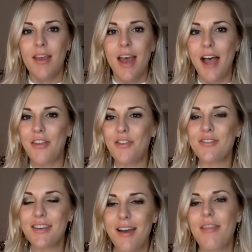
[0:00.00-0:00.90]
And then there's
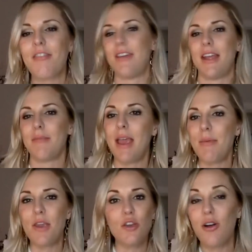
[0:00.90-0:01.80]
another thing, and maybe
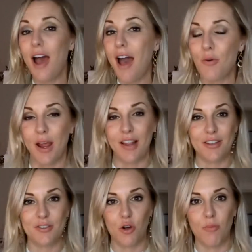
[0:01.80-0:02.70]
you don't have a weight
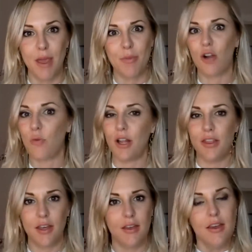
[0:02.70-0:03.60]
loss goal. Maybe you're one of
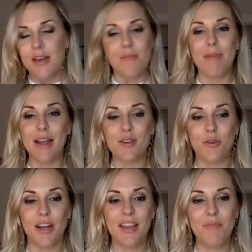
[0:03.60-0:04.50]
the
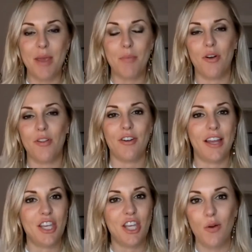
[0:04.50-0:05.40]
minority of people that are
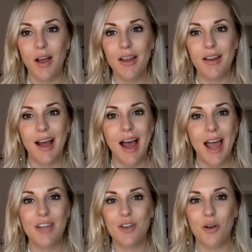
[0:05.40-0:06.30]
like, you know what,
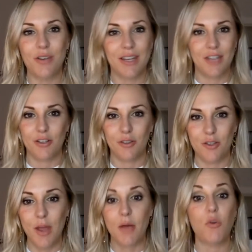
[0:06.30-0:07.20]
I don't need to lose
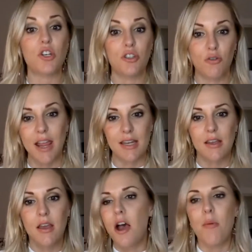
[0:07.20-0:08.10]
weight, which is great.
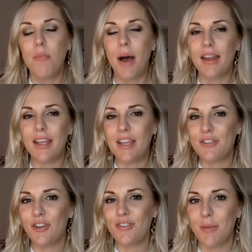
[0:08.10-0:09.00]
But is
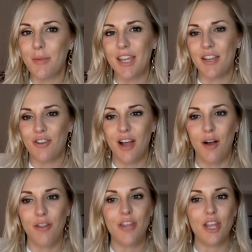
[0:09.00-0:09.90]
there something in your
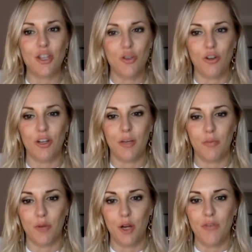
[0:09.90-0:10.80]
health that you could
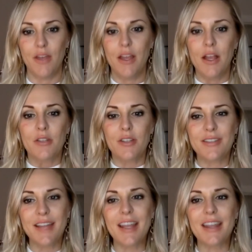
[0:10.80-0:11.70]
improve? So the
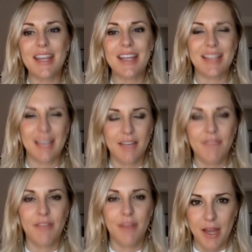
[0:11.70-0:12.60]
second thing is
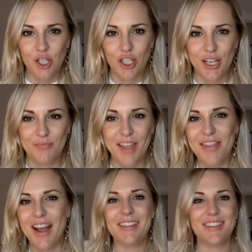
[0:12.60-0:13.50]
inflammation. And
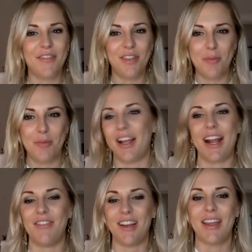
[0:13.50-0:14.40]
that's definitely
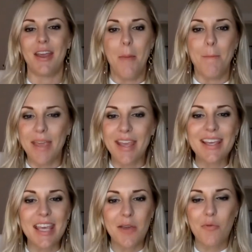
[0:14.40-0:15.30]
kind of a big
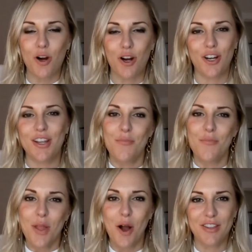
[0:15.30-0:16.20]
key word
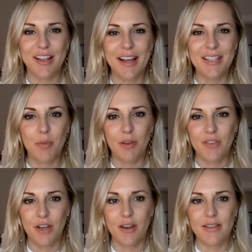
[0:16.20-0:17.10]
over the last couple of
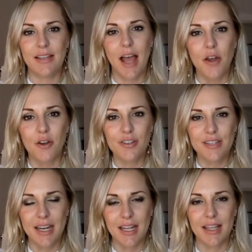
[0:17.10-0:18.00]
years, is
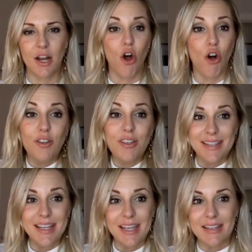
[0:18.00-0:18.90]
understanding that all
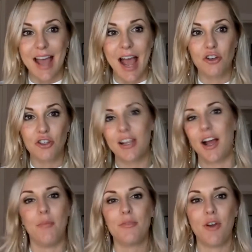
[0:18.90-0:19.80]
disease actually
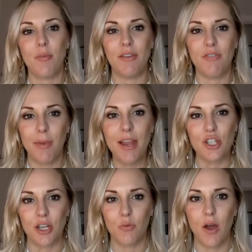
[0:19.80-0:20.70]
comes from
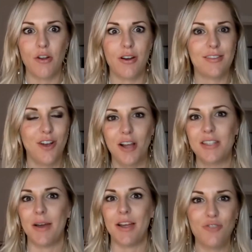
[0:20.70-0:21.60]
inflammation, whether it's caused
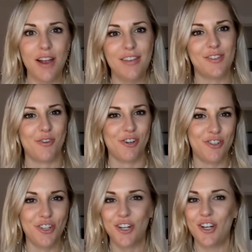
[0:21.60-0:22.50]
by stress or
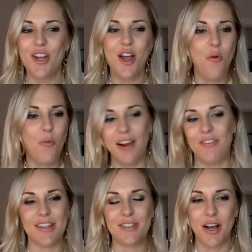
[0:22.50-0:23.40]
sugar, whatever
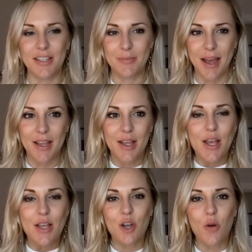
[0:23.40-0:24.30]
it's caused by.
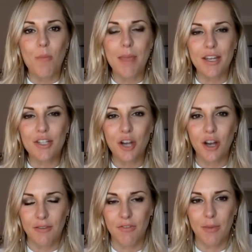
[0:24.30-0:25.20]
So managing our
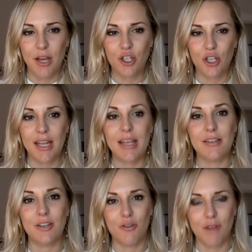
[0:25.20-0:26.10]
inflammation is
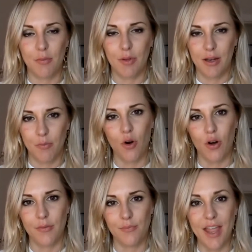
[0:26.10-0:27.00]
incredibly
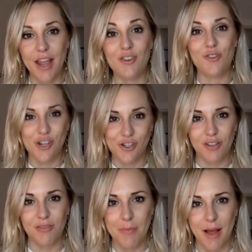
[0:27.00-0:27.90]
important, and
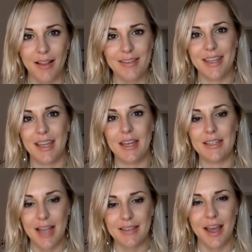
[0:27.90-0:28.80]
nutritional rebalancing
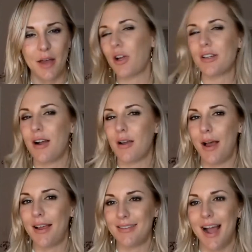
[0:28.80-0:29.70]
does that. And we're going to talk
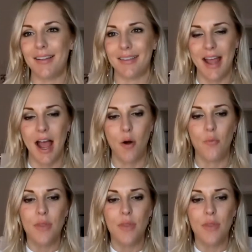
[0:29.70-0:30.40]
about exactly how.